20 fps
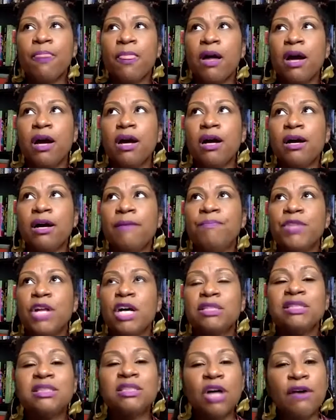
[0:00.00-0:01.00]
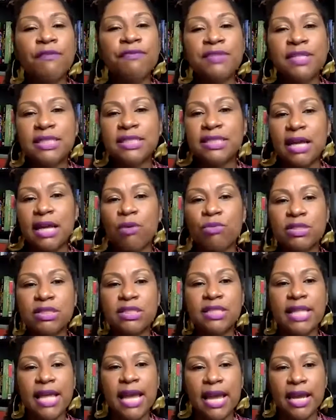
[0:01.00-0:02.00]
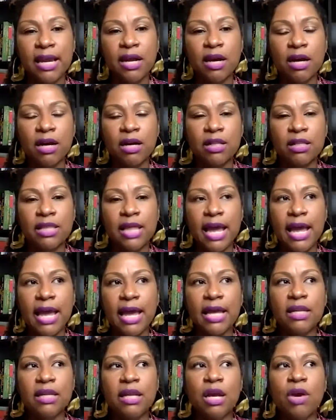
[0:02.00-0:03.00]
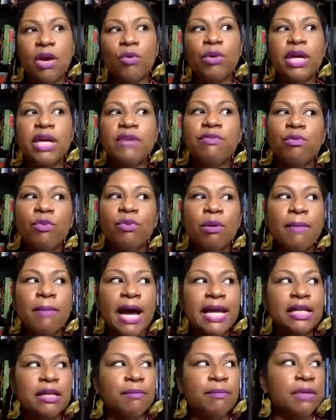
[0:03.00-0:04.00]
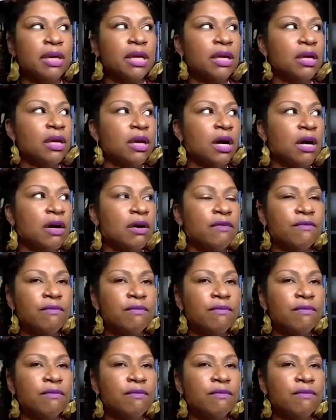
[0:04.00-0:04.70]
um, a softness that was there that even reminded me of